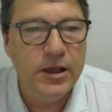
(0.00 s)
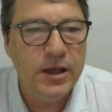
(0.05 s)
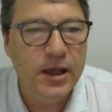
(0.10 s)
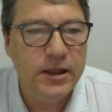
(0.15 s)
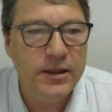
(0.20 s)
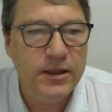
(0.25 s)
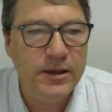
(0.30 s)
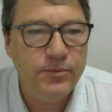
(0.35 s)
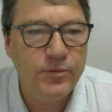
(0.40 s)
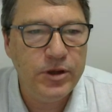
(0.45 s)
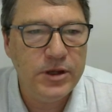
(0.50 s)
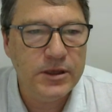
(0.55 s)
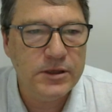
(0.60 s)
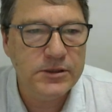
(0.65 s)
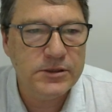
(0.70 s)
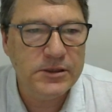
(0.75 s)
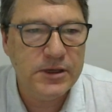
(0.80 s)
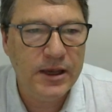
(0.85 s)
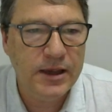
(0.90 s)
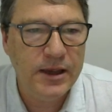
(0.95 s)
and then we
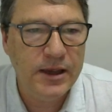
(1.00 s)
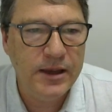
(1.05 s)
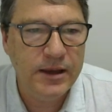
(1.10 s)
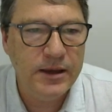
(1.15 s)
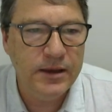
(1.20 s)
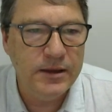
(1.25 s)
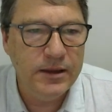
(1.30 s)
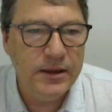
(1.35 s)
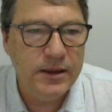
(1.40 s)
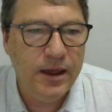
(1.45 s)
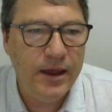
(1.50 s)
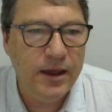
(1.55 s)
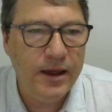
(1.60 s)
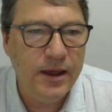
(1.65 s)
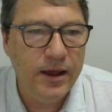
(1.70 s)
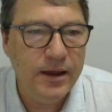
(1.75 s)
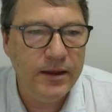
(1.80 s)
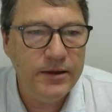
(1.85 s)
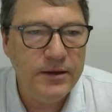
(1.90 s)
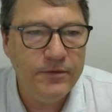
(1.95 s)
can say
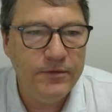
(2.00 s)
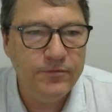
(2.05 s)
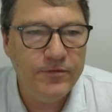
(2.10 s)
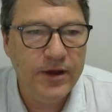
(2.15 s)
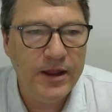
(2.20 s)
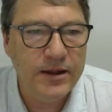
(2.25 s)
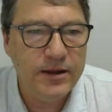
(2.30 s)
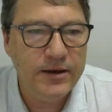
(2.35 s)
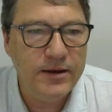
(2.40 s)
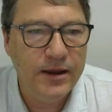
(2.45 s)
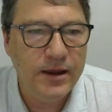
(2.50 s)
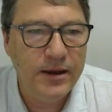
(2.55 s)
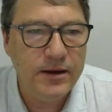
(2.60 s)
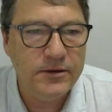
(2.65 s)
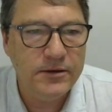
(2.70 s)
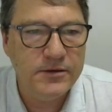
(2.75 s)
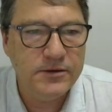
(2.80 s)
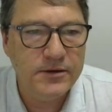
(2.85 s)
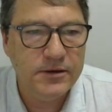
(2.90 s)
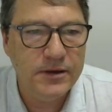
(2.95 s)

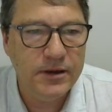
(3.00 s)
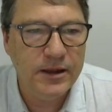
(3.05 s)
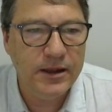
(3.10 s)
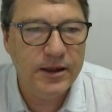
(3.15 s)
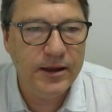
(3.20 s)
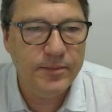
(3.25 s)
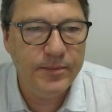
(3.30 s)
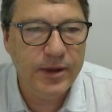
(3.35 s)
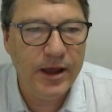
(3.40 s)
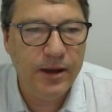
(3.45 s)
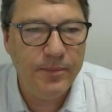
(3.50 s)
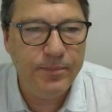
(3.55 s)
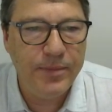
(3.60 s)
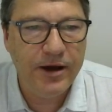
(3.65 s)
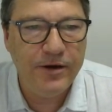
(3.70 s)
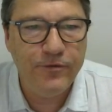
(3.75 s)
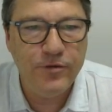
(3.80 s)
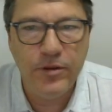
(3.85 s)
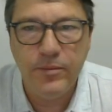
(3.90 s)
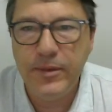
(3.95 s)
invalidate
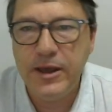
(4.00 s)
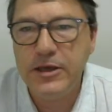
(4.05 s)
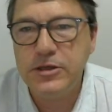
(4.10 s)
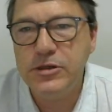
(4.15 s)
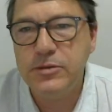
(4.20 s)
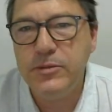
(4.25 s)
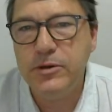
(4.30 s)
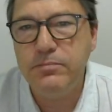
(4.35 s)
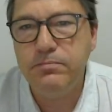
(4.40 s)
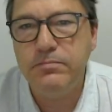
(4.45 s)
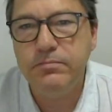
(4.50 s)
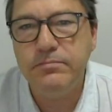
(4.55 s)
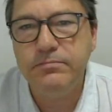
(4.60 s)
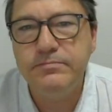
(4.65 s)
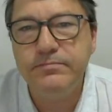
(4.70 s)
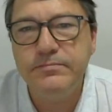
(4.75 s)
above the maximum,